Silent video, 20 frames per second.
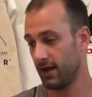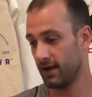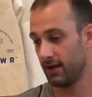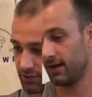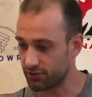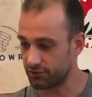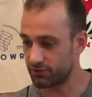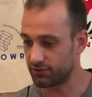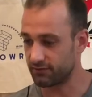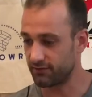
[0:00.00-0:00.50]

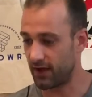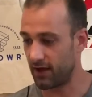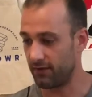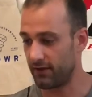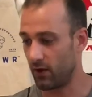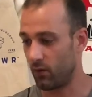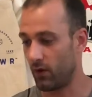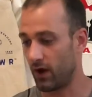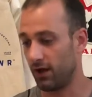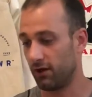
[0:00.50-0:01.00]
researchers found
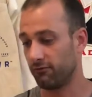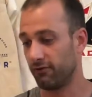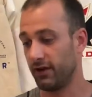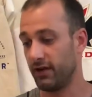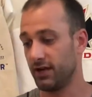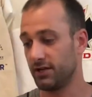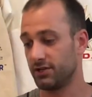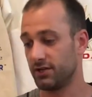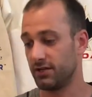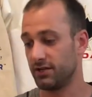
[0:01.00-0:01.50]
that while
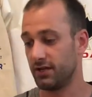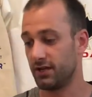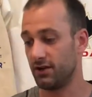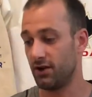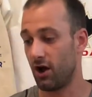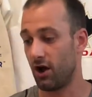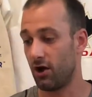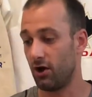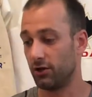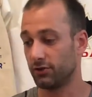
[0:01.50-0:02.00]
irradiation did
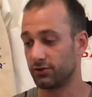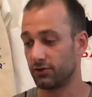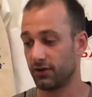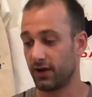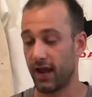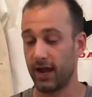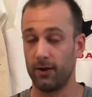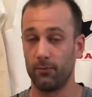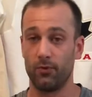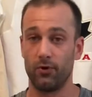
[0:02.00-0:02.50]
not alter
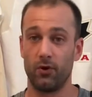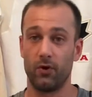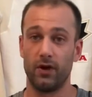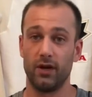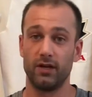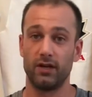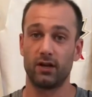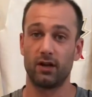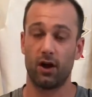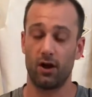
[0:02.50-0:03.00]

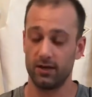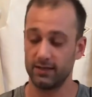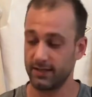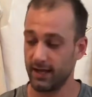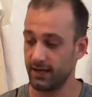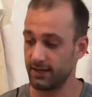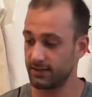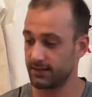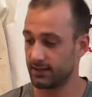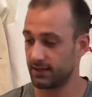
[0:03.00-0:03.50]
cannabinoid
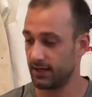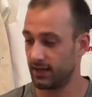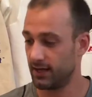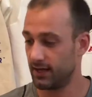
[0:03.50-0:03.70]
content,